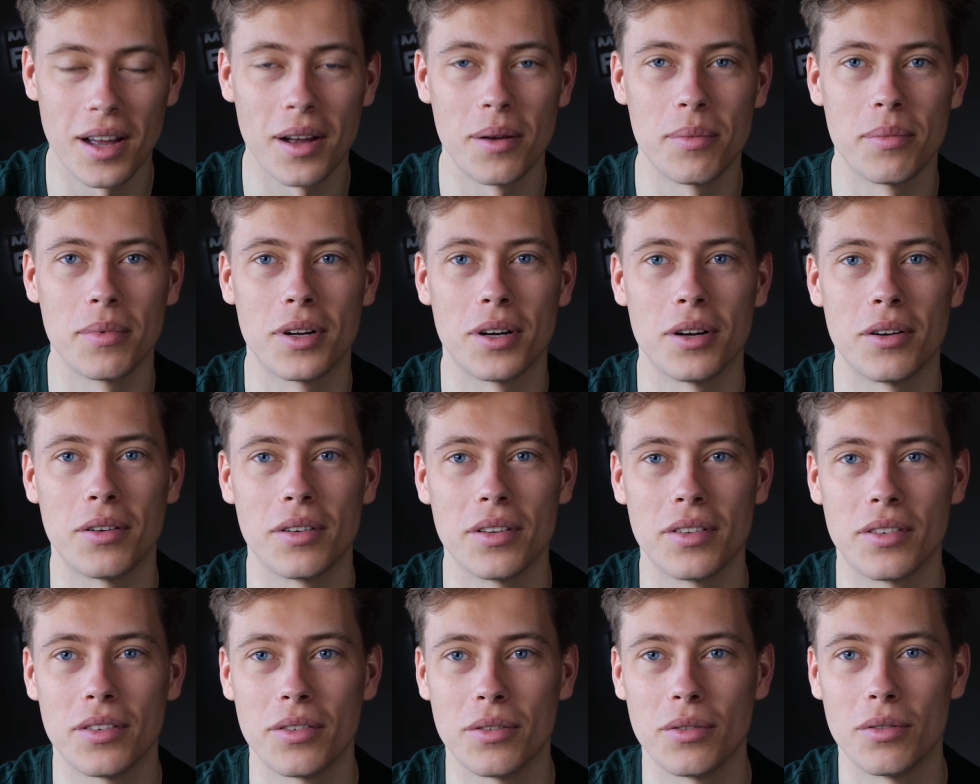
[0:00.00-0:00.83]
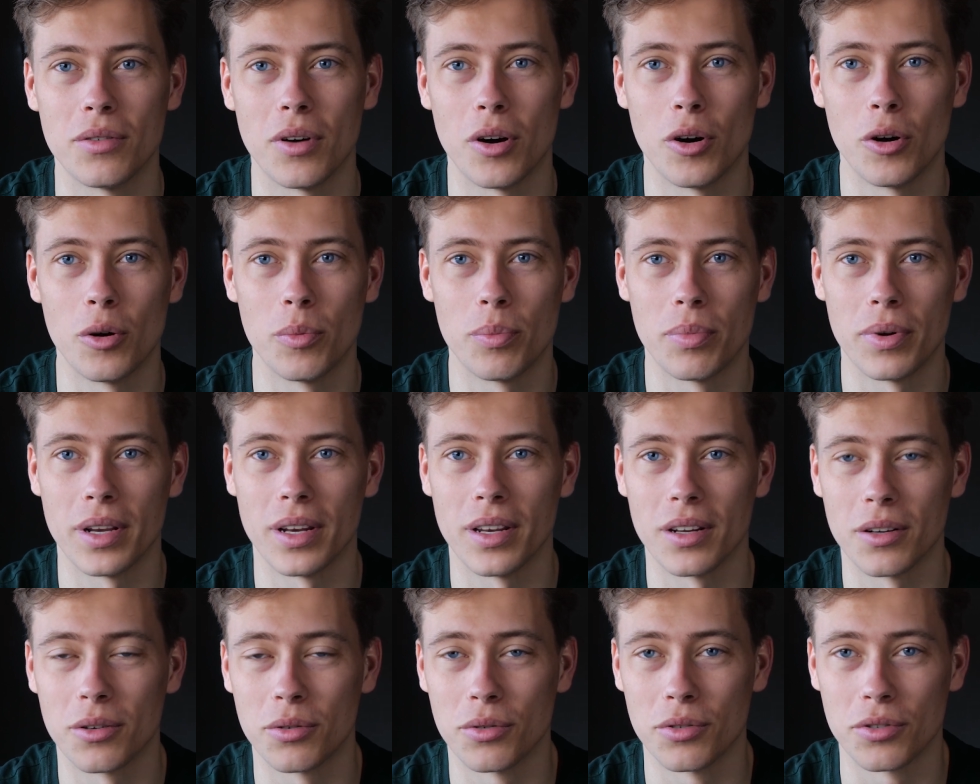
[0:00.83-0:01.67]
I'm going to
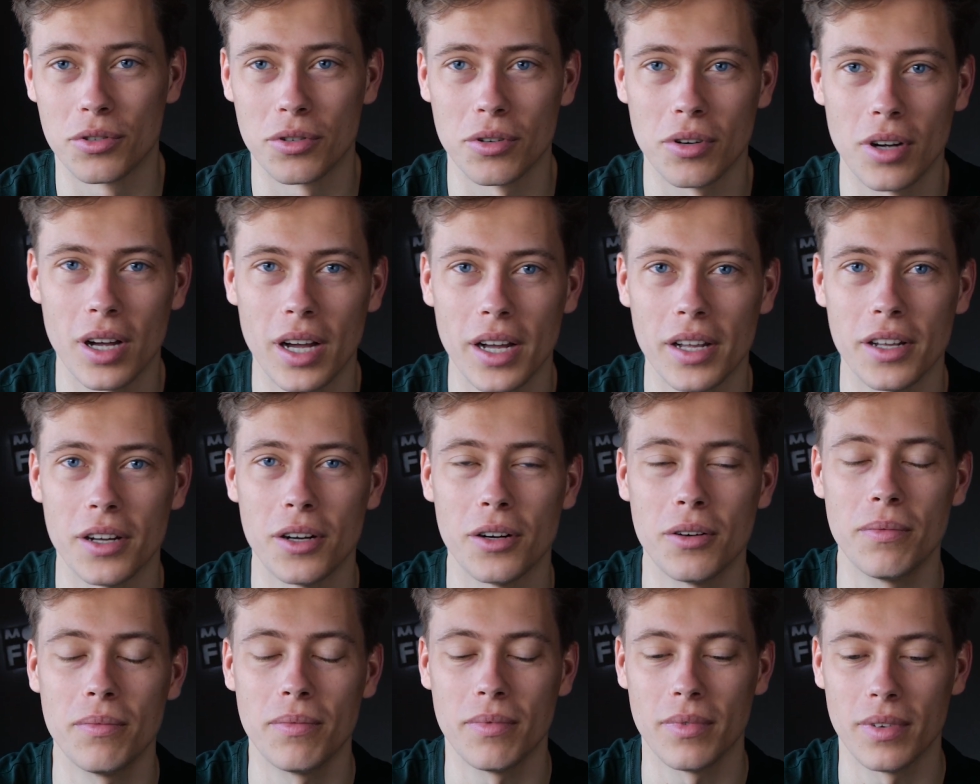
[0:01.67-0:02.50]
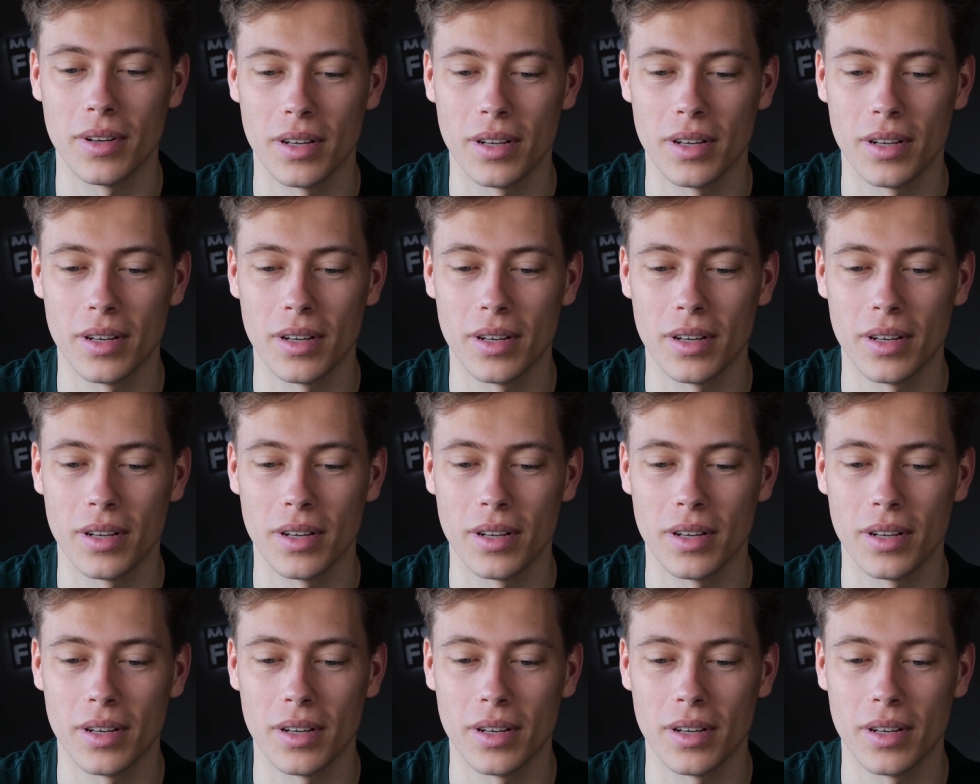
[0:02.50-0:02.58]
open Control.io.